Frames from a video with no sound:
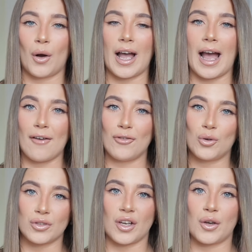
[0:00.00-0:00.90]
I have
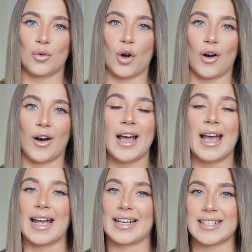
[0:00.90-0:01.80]
also got
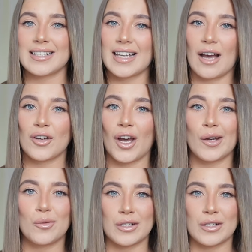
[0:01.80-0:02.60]
a discount code,